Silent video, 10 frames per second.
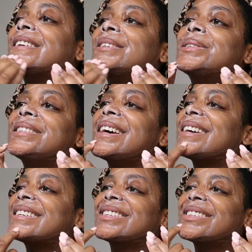such
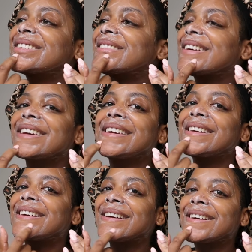texture right
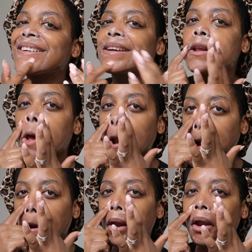here and
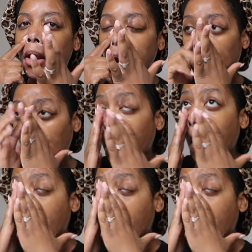like right here.